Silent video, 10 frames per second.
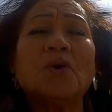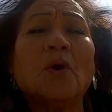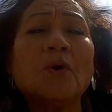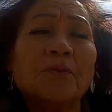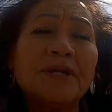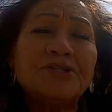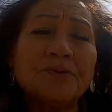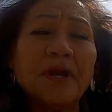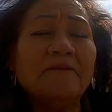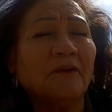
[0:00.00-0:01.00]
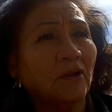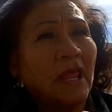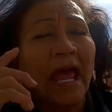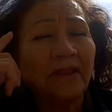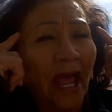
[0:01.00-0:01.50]
or
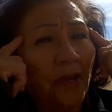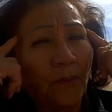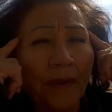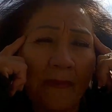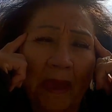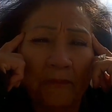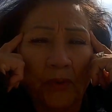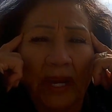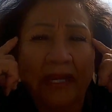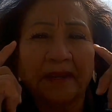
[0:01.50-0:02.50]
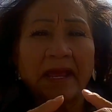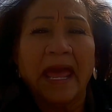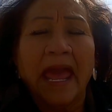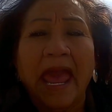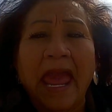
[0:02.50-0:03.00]
retrieval, like remembering.
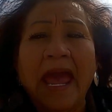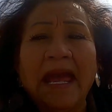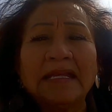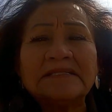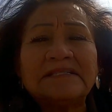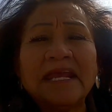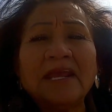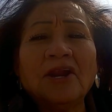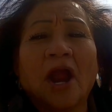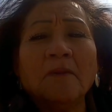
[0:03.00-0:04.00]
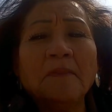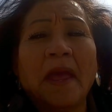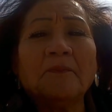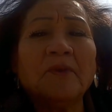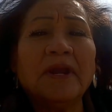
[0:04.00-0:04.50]
And in our
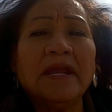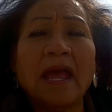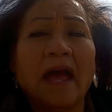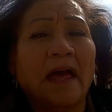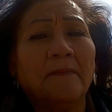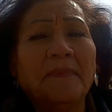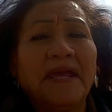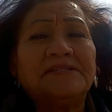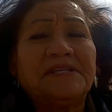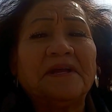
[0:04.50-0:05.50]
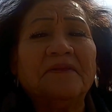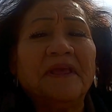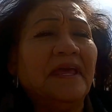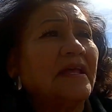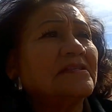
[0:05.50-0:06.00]
memory,
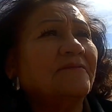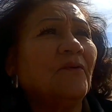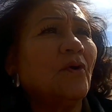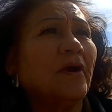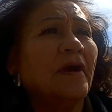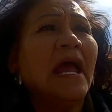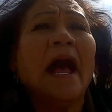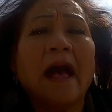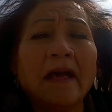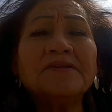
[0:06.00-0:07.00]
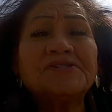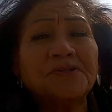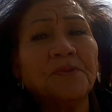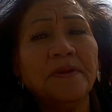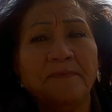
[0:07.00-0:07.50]
basically it's for us
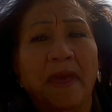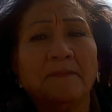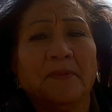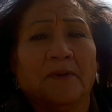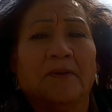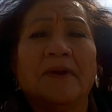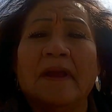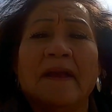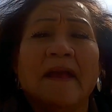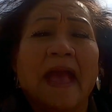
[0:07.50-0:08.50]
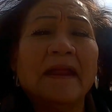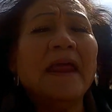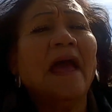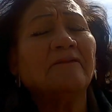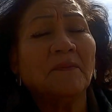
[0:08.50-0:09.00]
to remember
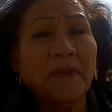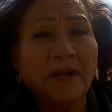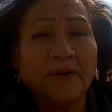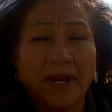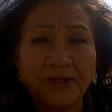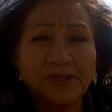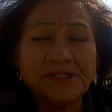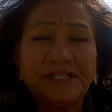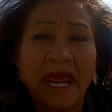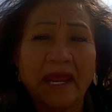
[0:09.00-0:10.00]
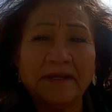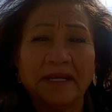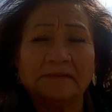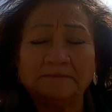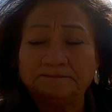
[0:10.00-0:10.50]
and have a better
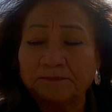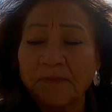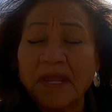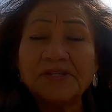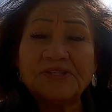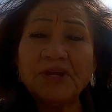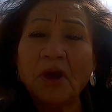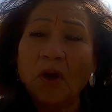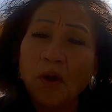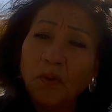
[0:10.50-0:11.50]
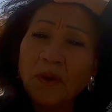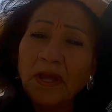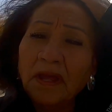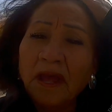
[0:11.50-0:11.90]
understanding. So